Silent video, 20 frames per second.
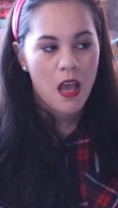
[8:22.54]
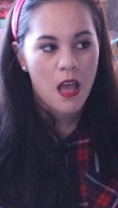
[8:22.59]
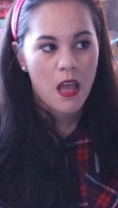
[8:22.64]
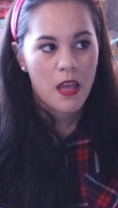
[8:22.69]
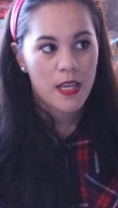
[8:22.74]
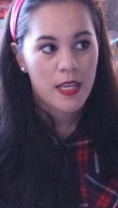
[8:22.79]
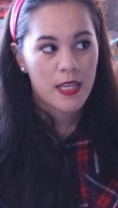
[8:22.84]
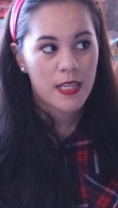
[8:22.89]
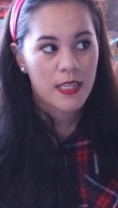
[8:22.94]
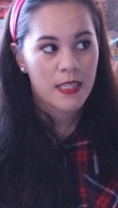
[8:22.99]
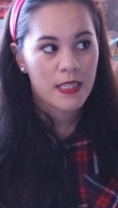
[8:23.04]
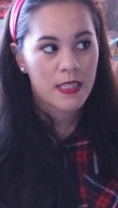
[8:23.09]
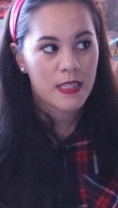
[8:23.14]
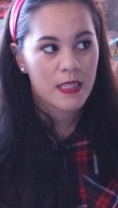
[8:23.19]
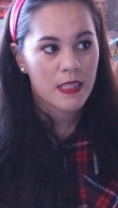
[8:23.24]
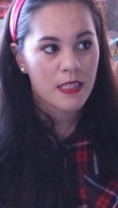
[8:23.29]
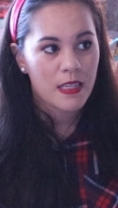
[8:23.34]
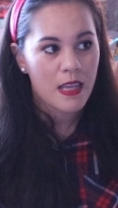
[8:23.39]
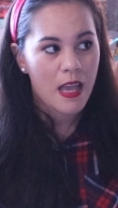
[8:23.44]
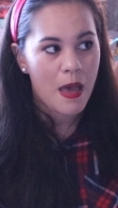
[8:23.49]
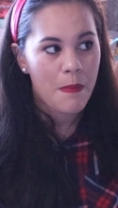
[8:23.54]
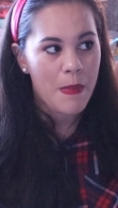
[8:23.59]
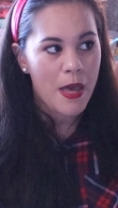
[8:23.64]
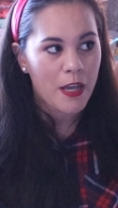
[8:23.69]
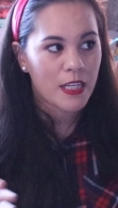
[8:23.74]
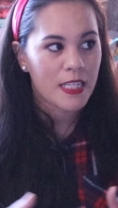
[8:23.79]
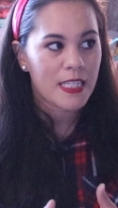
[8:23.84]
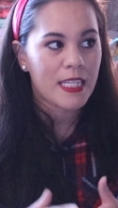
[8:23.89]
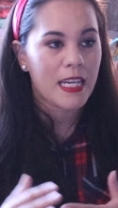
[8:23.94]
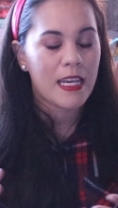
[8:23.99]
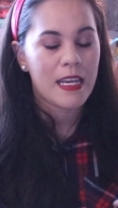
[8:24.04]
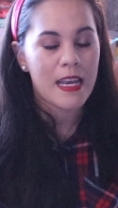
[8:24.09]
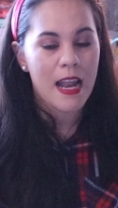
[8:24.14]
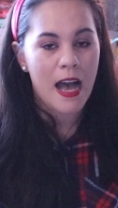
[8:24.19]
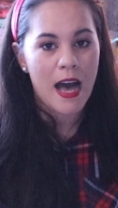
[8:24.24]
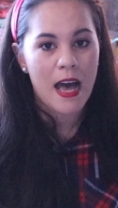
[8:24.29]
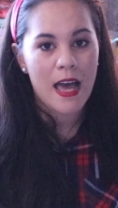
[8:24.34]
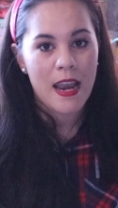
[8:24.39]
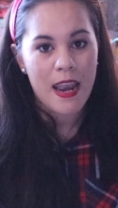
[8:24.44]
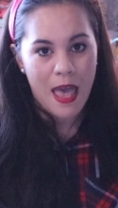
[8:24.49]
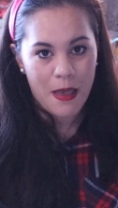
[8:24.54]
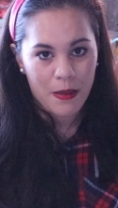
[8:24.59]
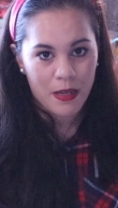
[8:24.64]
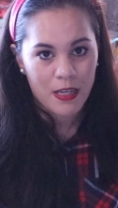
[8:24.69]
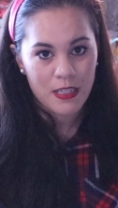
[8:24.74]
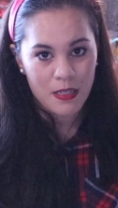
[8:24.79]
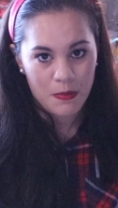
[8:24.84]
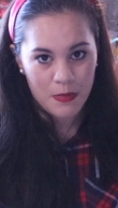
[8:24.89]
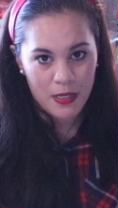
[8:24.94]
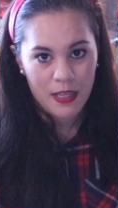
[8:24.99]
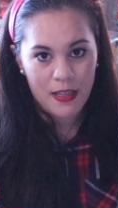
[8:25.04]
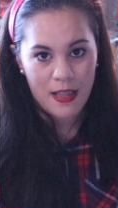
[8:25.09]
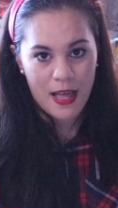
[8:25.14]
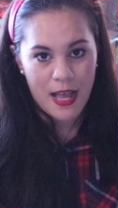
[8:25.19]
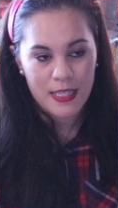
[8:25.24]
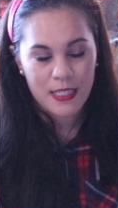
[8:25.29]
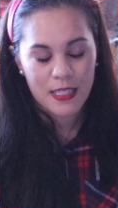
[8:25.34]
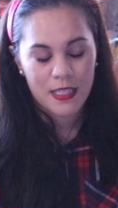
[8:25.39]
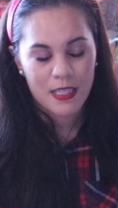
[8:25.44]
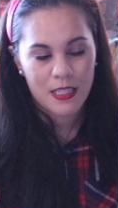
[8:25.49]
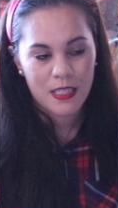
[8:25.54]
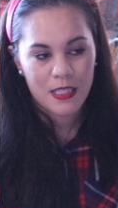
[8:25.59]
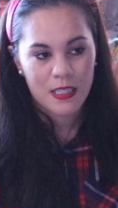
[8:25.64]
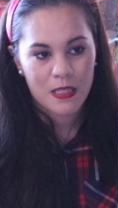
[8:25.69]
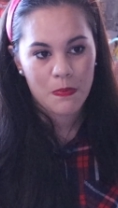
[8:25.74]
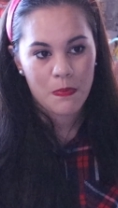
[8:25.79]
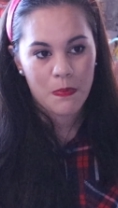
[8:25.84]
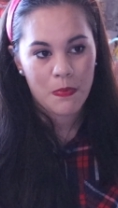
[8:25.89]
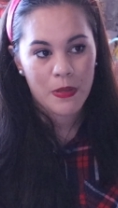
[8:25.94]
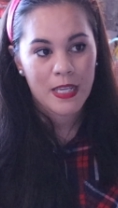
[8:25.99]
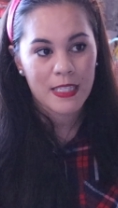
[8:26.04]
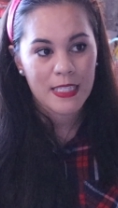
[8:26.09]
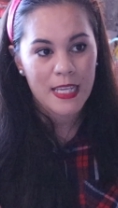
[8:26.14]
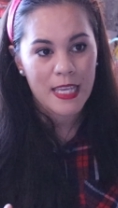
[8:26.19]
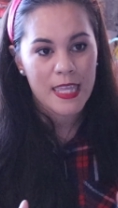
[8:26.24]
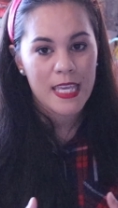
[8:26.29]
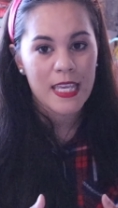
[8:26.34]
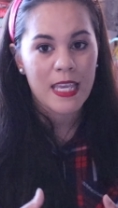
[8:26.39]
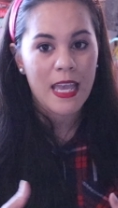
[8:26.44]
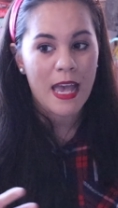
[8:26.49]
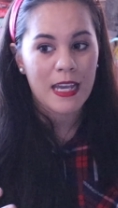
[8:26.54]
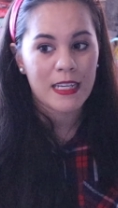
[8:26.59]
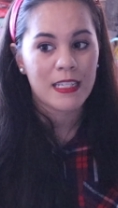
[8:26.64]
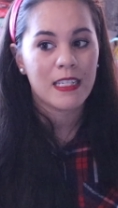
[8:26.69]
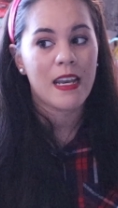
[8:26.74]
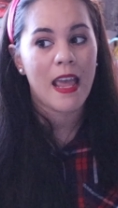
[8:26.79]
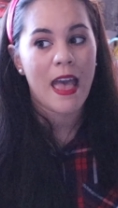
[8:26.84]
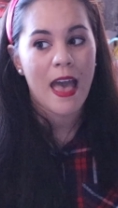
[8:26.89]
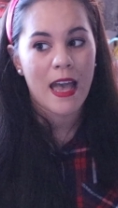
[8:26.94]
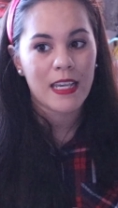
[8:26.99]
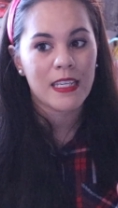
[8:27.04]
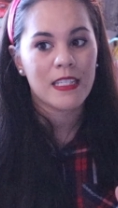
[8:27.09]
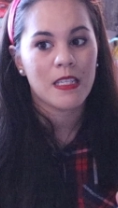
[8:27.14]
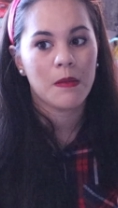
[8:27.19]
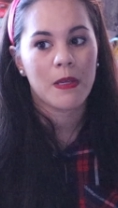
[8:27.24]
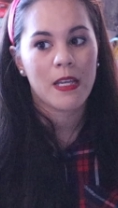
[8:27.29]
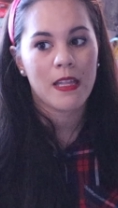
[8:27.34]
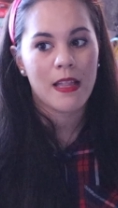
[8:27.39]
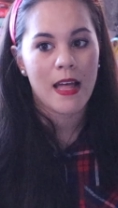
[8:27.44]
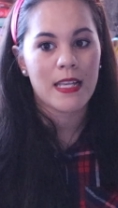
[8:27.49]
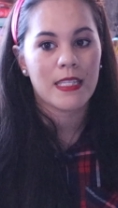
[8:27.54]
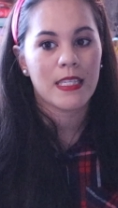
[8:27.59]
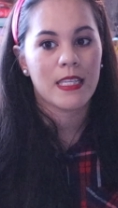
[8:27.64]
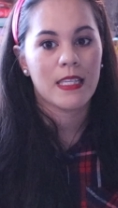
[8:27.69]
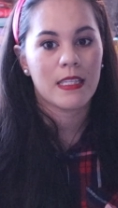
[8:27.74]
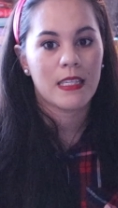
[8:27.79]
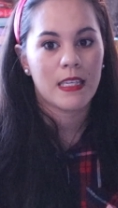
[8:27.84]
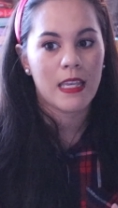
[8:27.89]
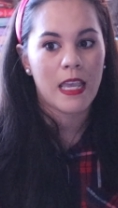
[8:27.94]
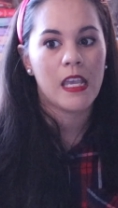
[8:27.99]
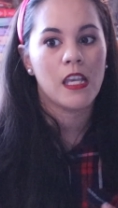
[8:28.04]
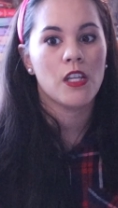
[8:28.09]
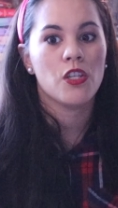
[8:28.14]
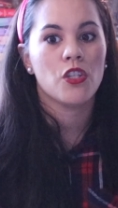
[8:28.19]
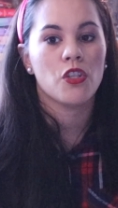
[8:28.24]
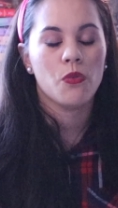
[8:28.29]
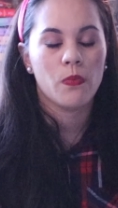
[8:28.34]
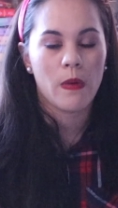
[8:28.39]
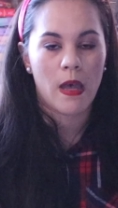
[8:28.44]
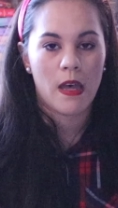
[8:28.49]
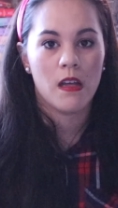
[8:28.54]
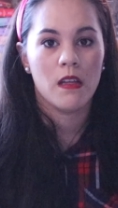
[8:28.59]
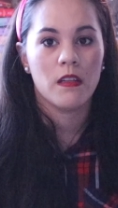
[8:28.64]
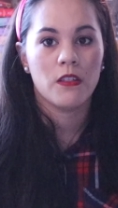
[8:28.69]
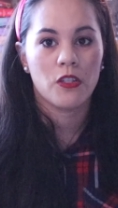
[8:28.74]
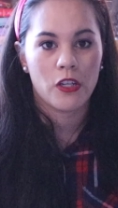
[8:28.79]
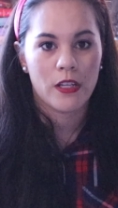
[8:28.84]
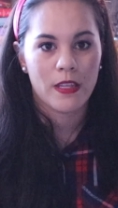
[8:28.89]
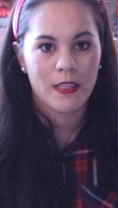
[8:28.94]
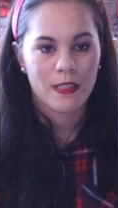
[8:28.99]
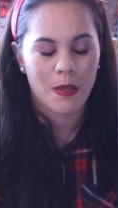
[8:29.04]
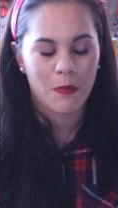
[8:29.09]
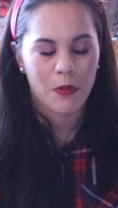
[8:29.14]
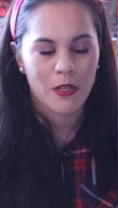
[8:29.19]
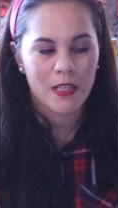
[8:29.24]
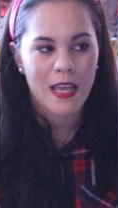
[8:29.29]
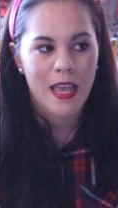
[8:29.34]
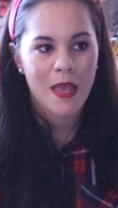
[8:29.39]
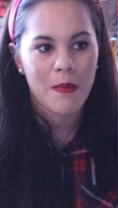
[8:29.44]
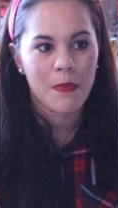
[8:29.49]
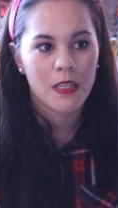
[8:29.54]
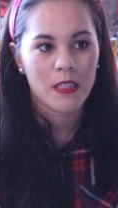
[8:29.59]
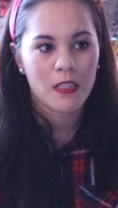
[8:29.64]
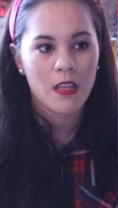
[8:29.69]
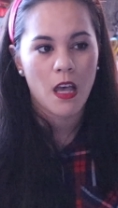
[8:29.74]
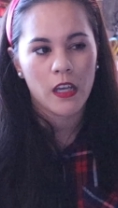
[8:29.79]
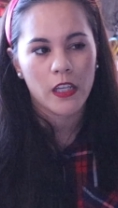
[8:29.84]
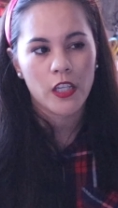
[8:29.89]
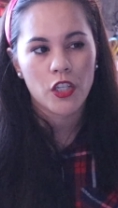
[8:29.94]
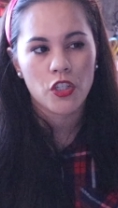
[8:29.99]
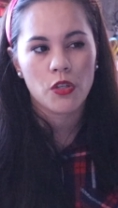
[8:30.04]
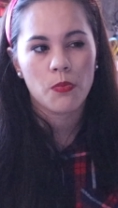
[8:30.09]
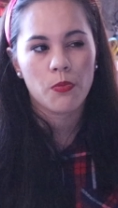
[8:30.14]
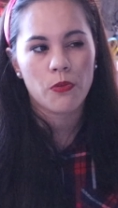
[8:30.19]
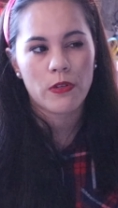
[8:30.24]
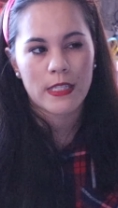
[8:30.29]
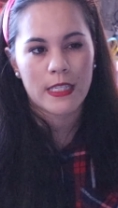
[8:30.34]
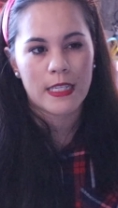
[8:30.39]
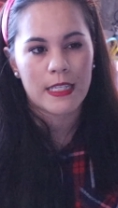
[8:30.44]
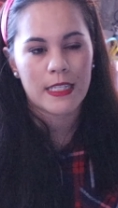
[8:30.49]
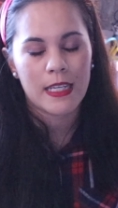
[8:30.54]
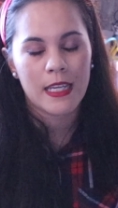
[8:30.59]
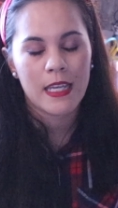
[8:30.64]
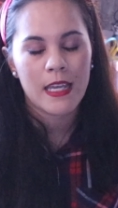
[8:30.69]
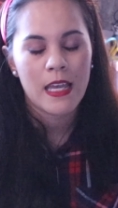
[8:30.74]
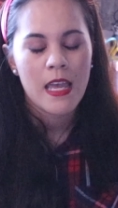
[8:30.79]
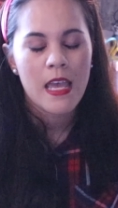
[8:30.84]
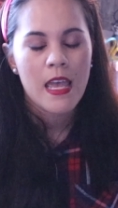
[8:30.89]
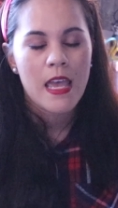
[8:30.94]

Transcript: is I'm not going to say non-academic classes because I think ac academic classes can do well during the summertime as long as you present it